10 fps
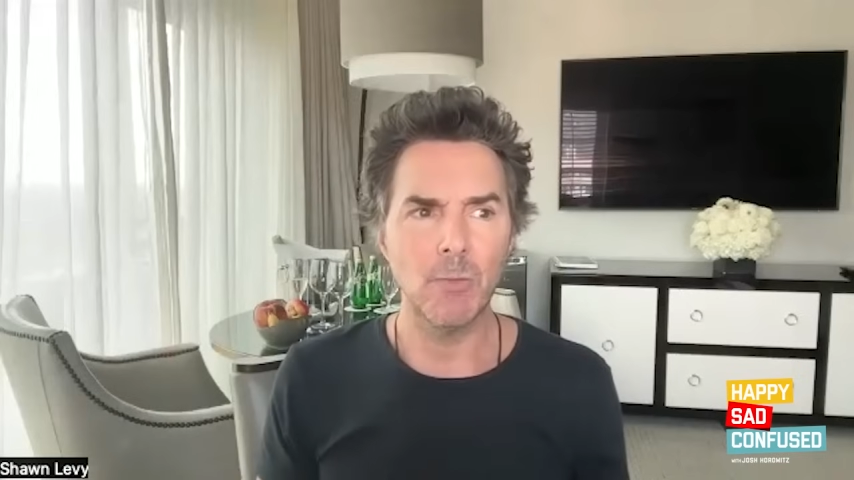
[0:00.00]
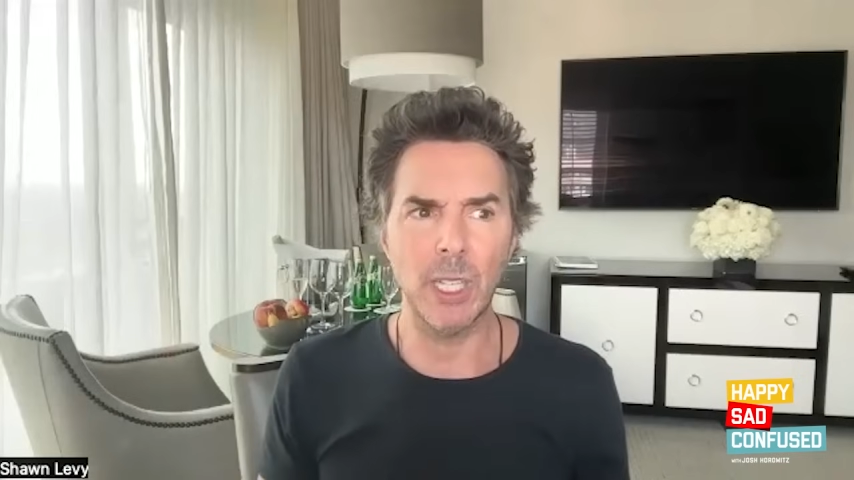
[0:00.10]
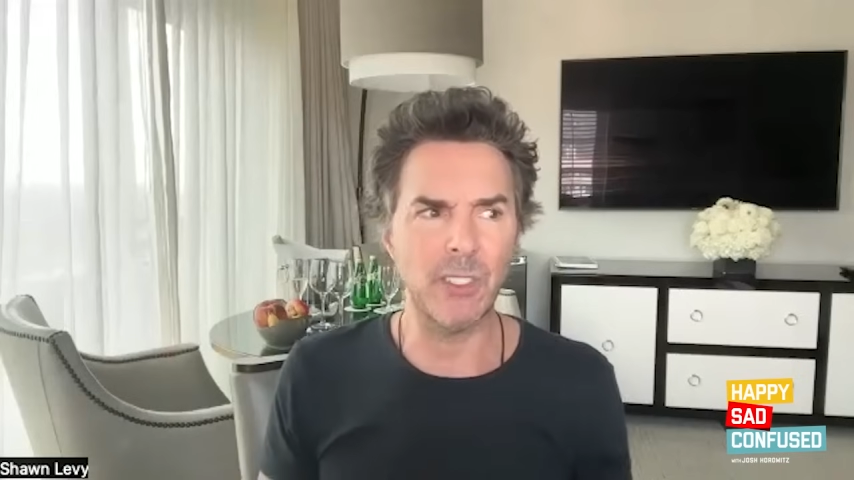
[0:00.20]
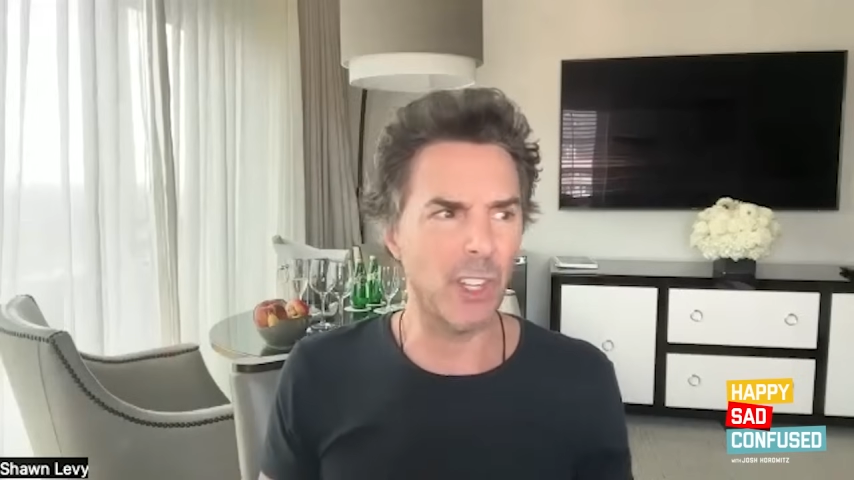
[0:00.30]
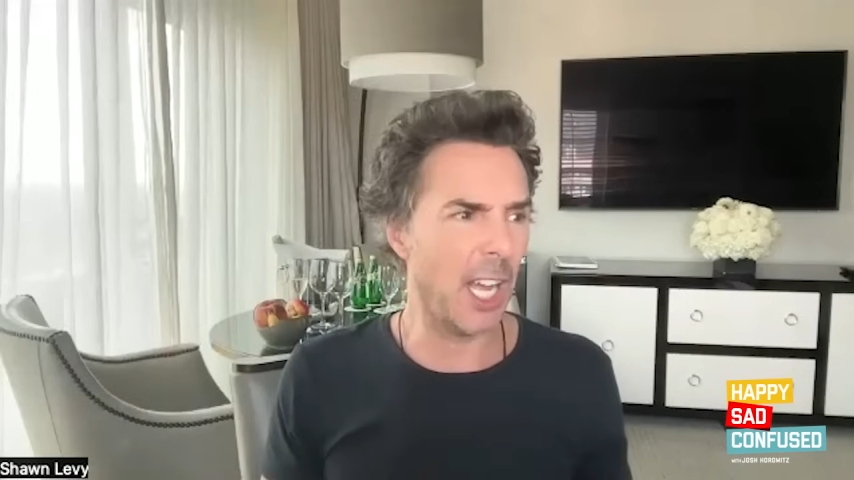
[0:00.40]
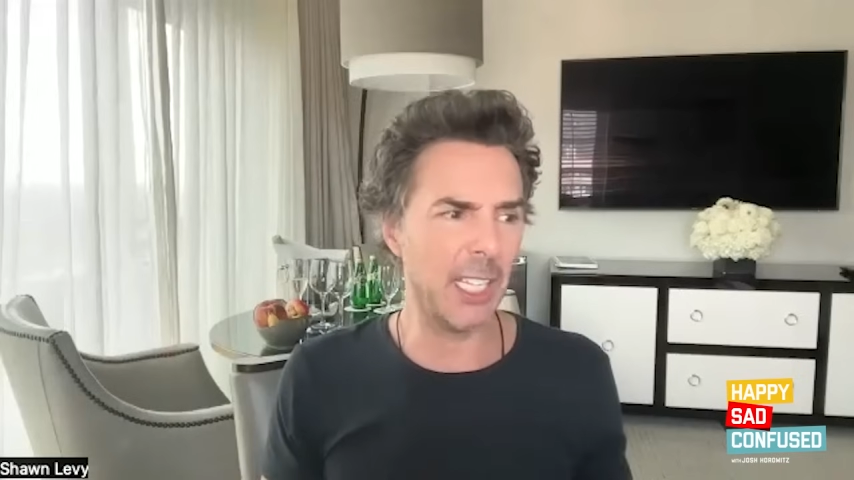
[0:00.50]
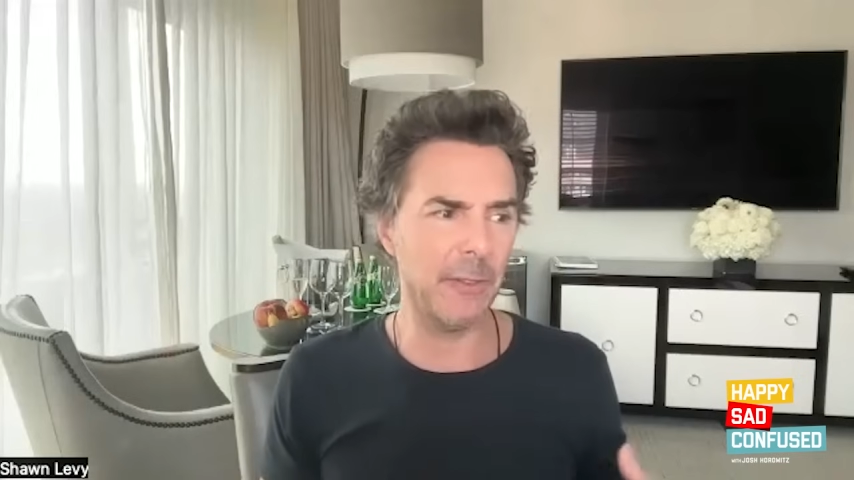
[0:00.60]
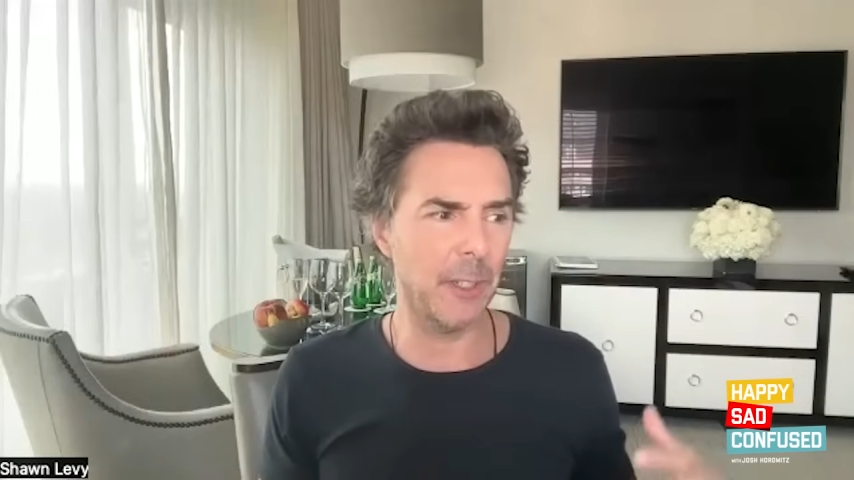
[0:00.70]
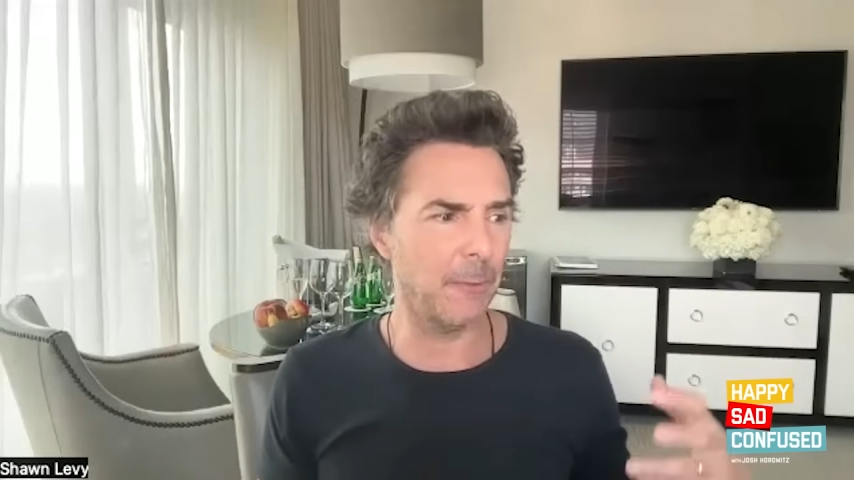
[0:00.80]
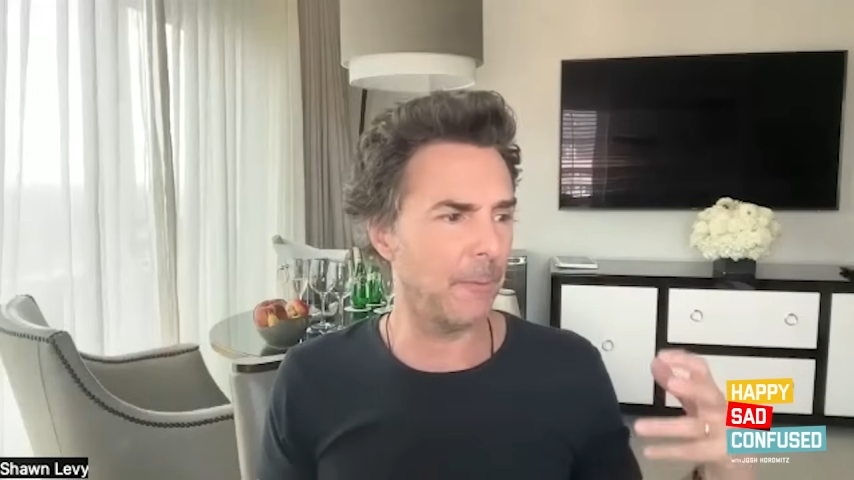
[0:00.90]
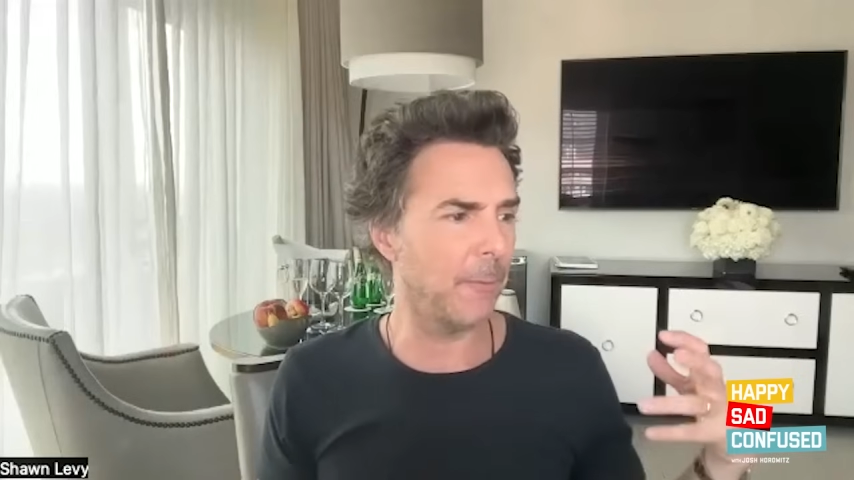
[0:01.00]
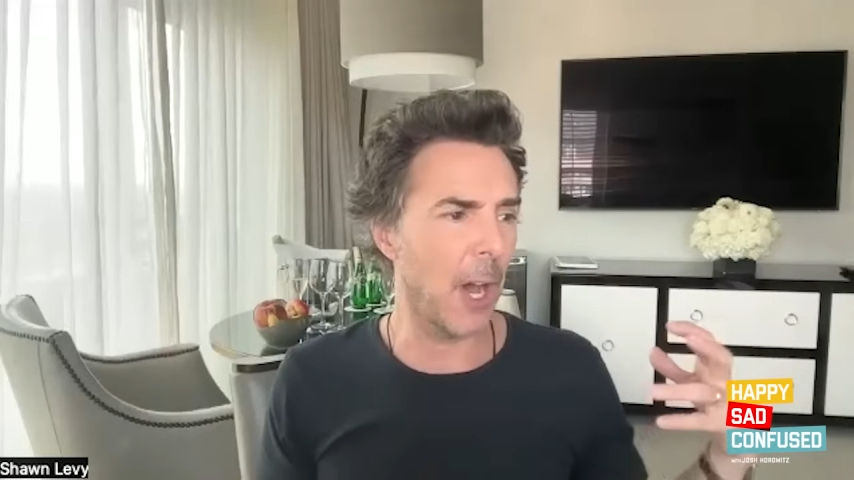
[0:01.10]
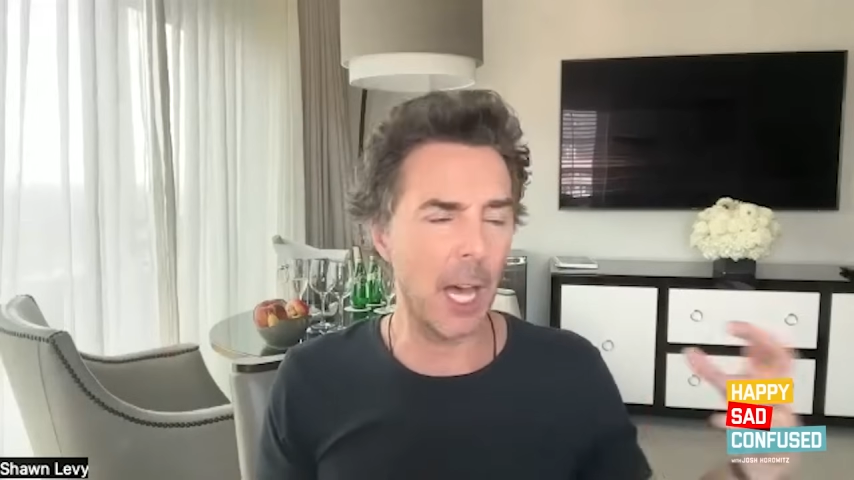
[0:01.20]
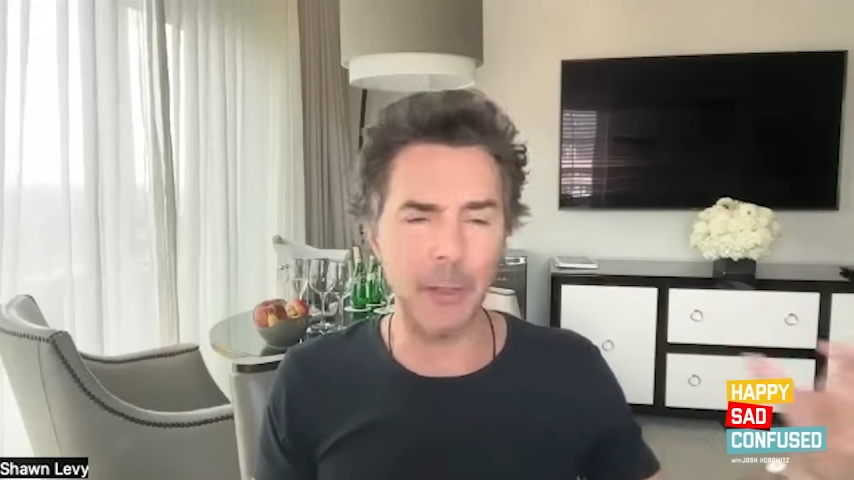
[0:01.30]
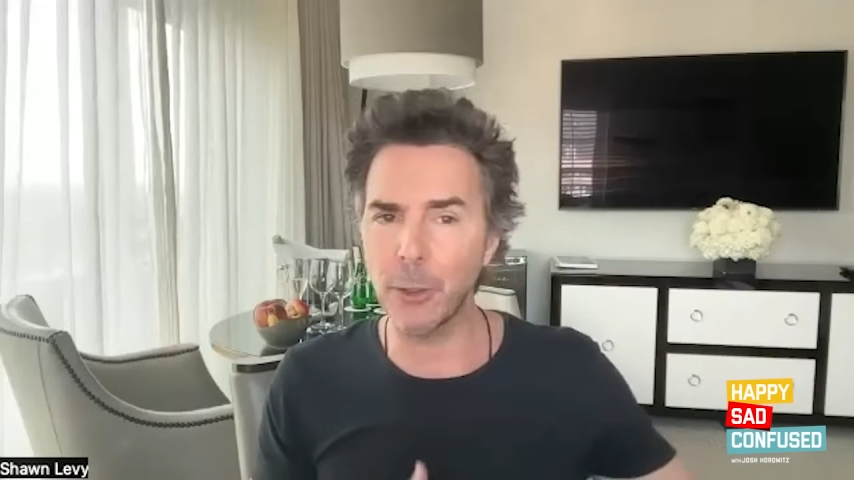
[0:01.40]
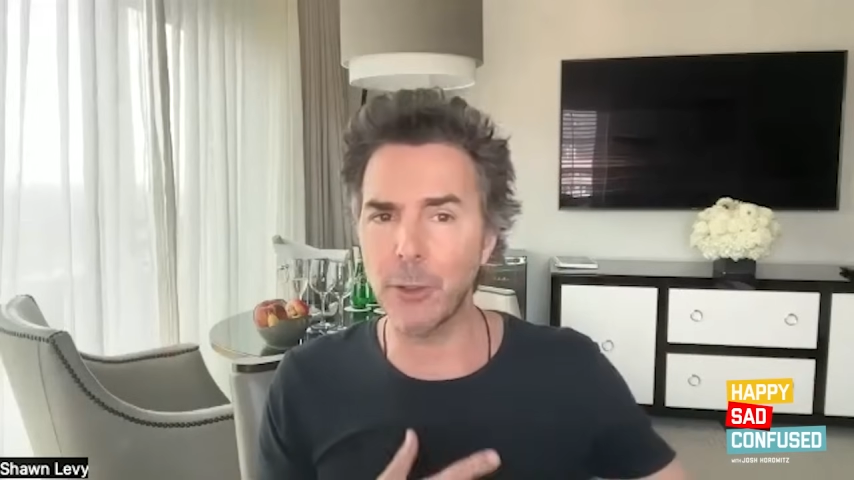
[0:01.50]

it's kind of a father